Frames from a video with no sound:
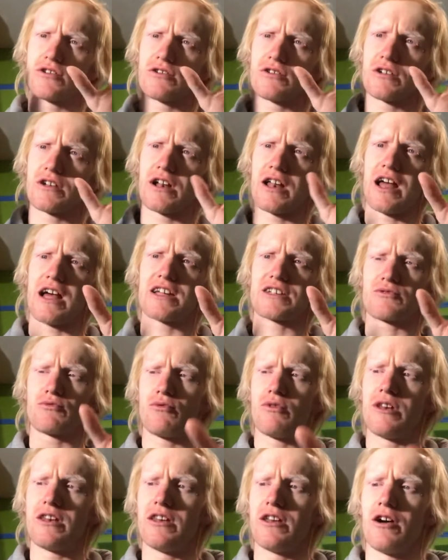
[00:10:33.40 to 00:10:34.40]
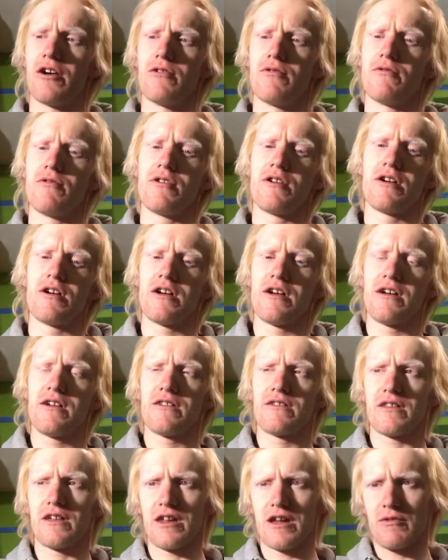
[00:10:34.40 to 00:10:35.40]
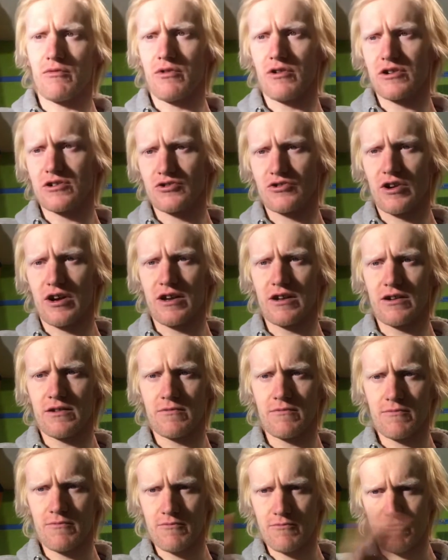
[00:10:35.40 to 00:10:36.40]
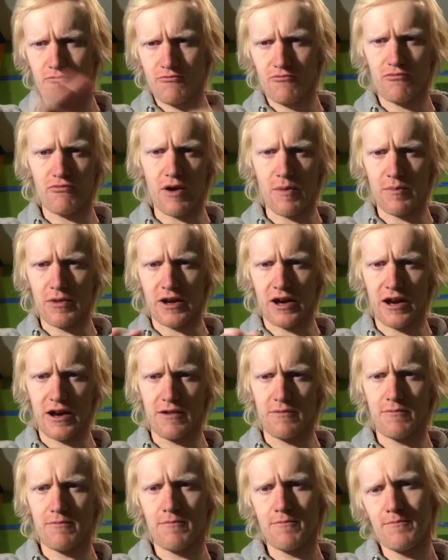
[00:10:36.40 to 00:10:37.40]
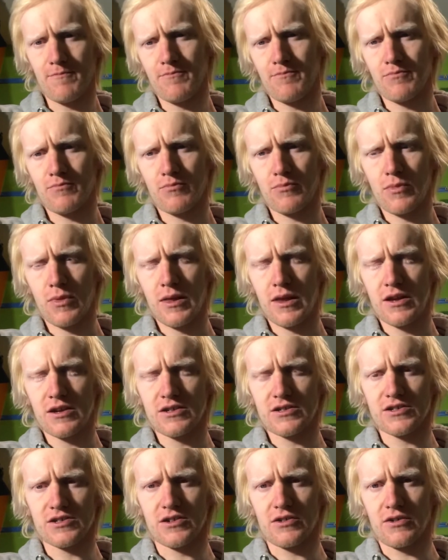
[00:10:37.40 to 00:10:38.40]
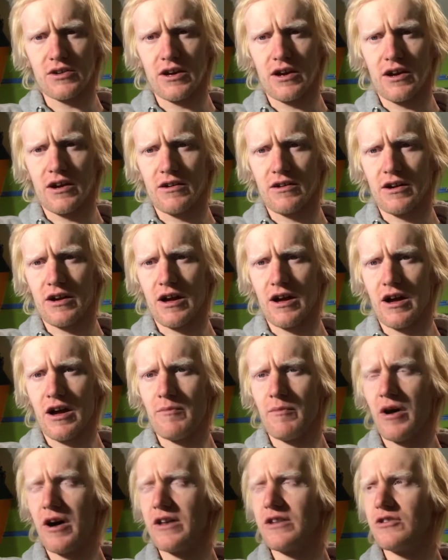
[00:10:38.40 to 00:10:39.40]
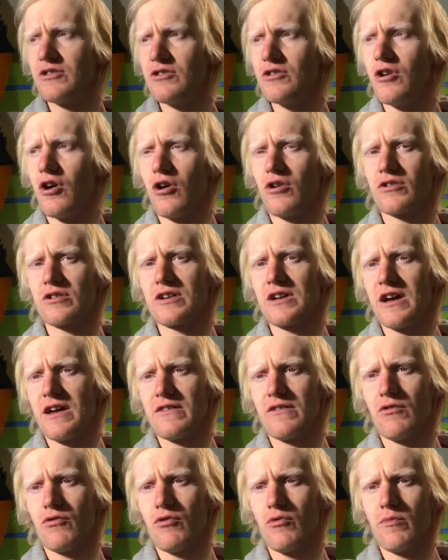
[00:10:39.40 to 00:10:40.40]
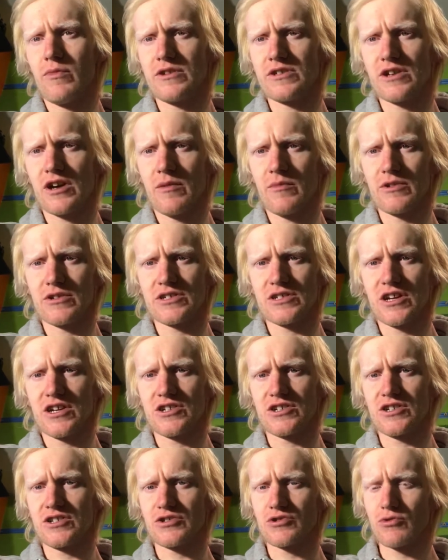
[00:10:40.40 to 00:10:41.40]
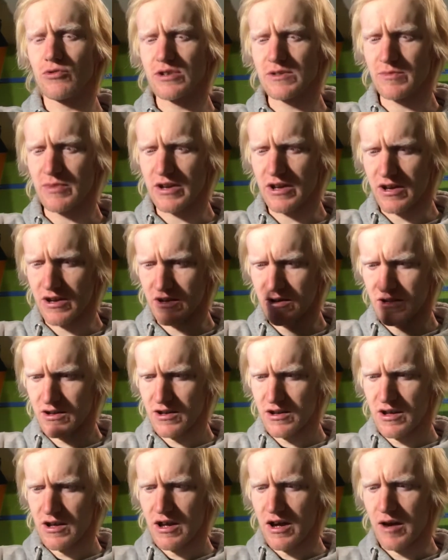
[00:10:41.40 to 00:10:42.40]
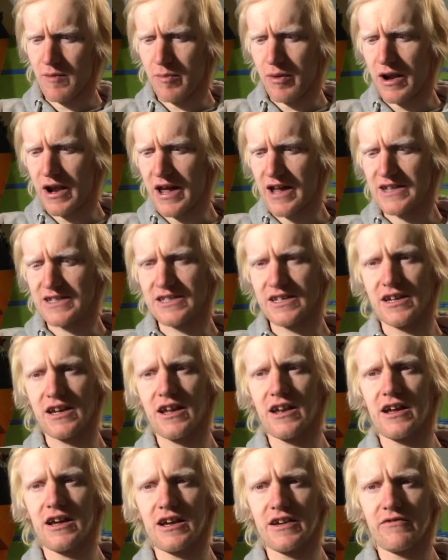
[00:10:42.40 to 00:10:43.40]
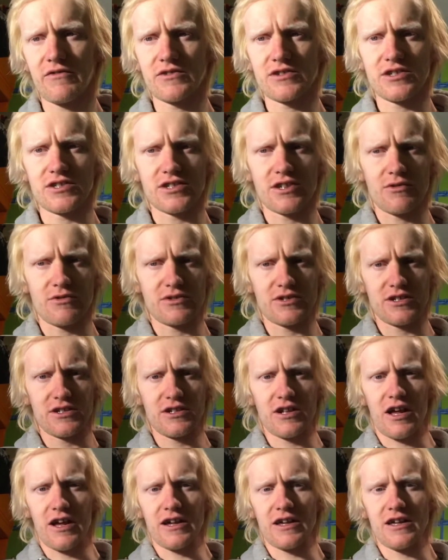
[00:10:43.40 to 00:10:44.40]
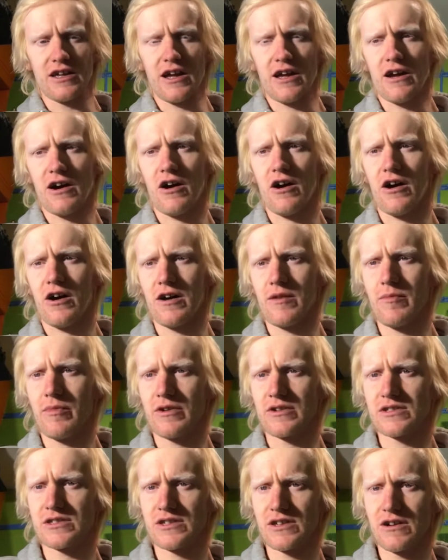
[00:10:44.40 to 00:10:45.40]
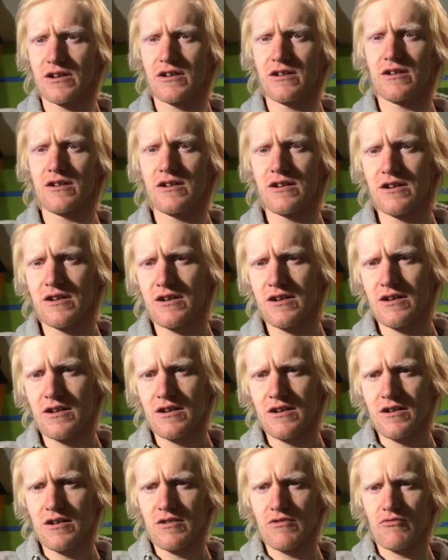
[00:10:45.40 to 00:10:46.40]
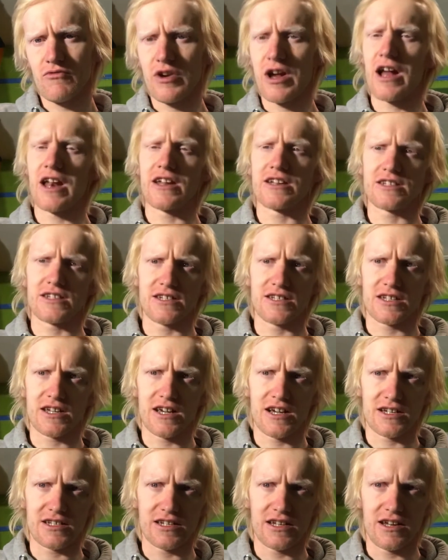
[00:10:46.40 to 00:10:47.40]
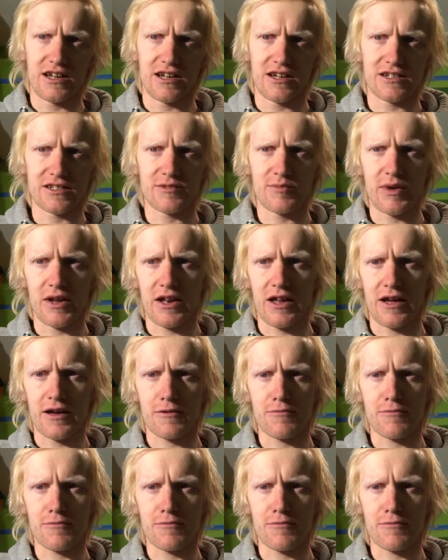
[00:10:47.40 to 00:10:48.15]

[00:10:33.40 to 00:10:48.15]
glass window that I want to try and replicate. So yeah, I might not get the Hornby Terminus station. There's always been a plan to get it ever since I was like yay high, but reality's kicked in and it's a bit like,